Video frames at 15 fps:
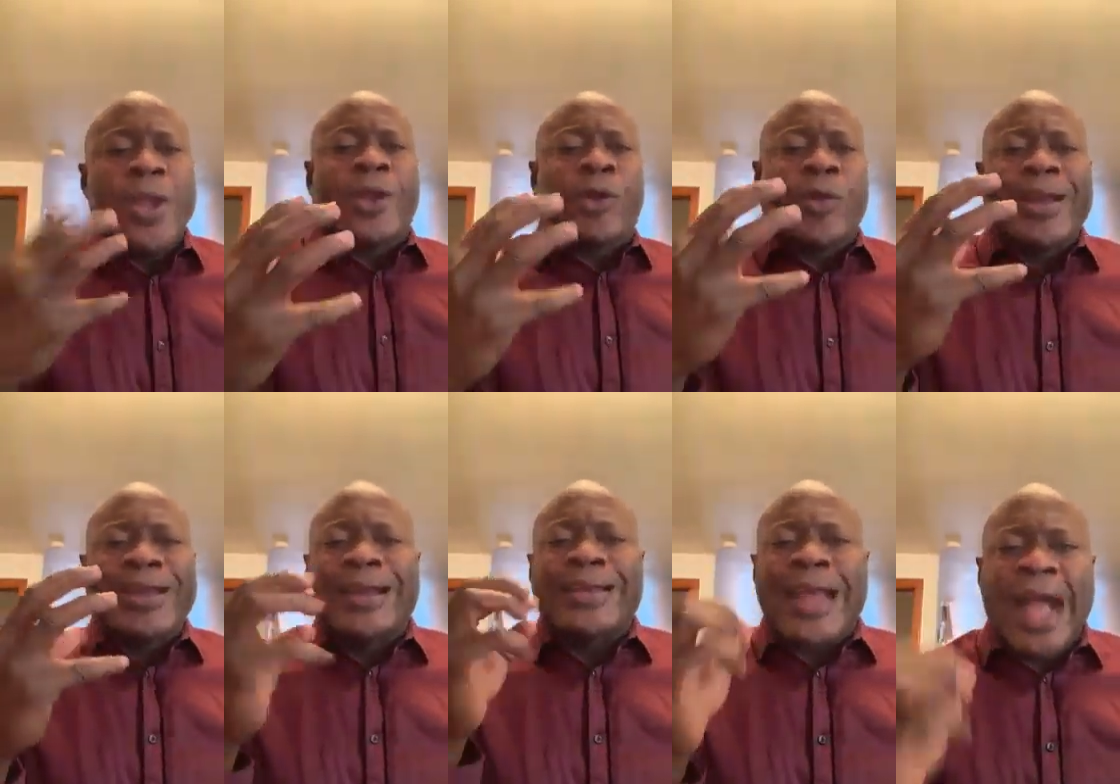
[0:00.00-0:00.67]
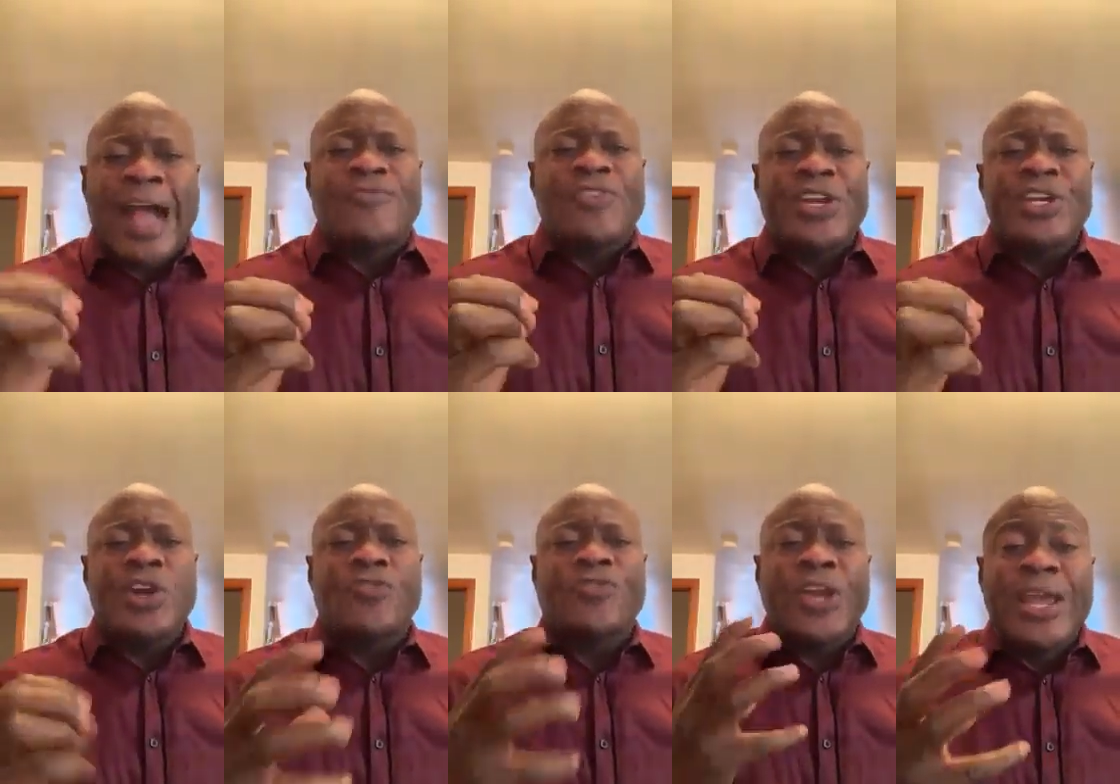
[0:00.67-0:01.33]
We create an
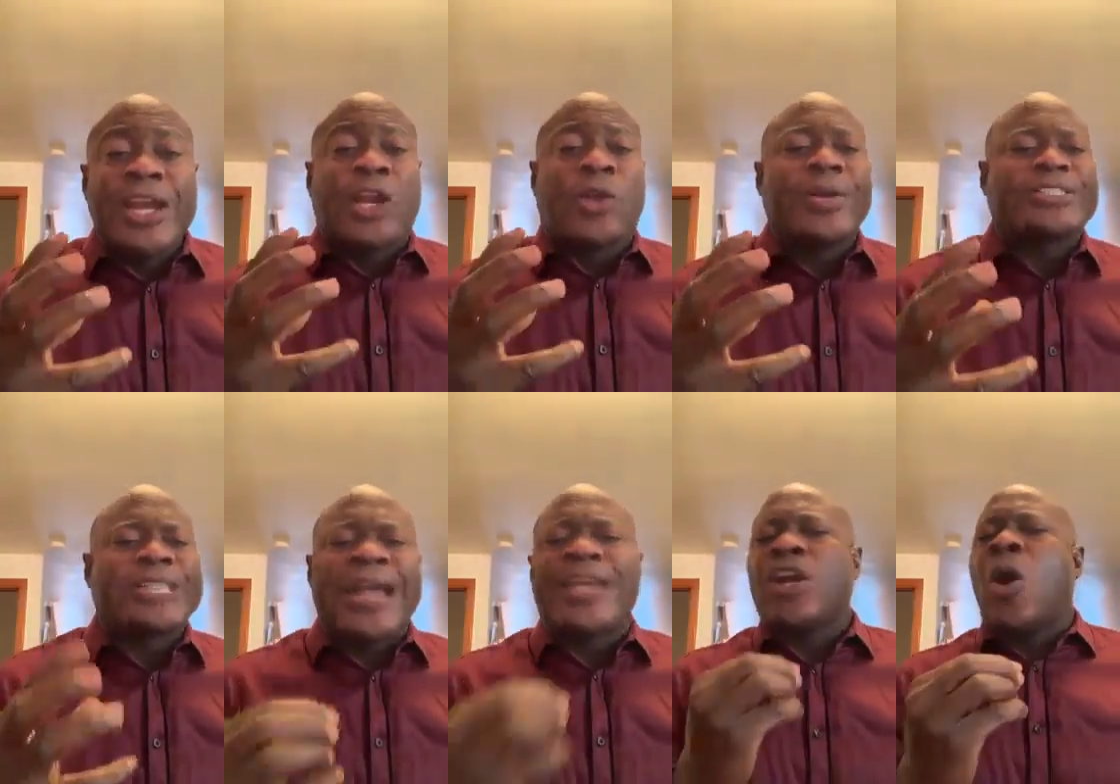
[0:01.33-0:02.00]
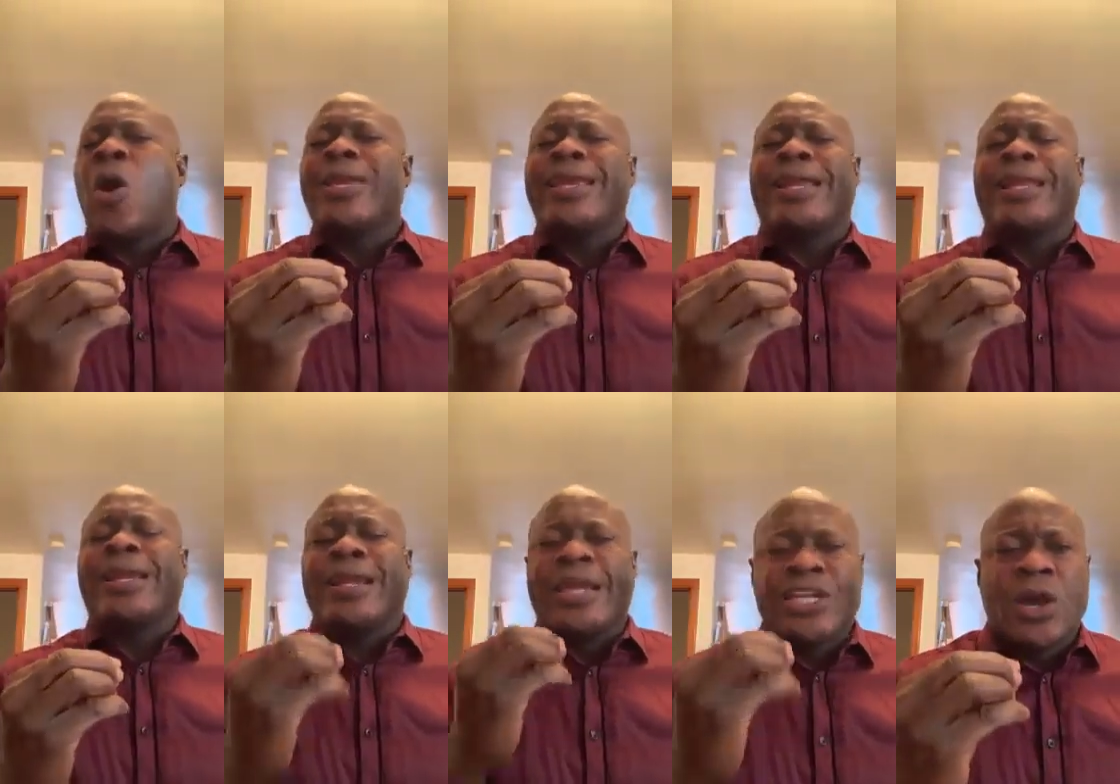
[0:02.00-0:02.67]
avenue of increase and
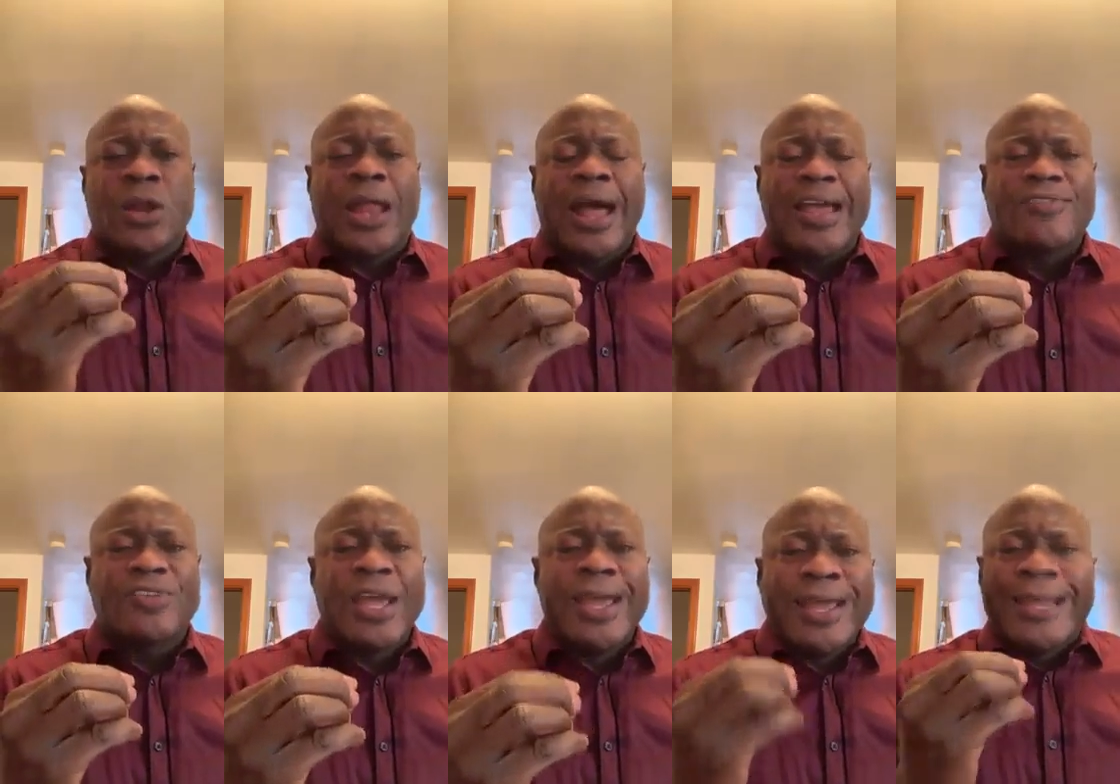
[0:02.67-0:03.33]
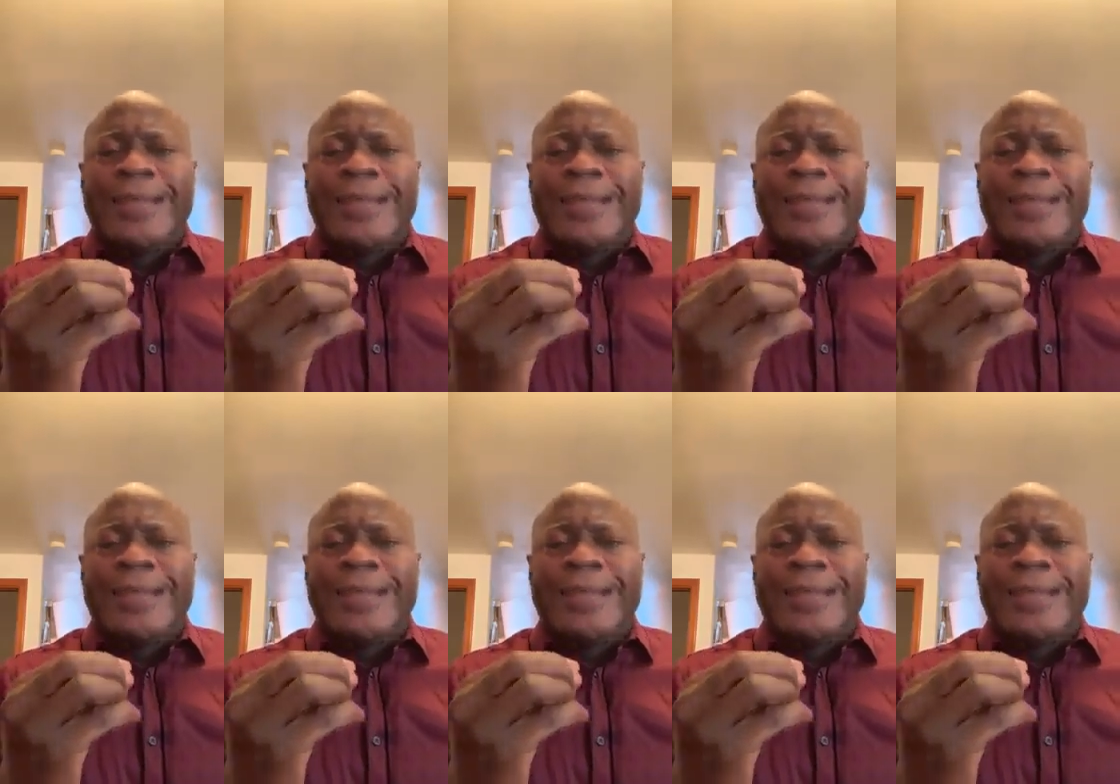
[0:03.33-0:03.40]
oiling in your life.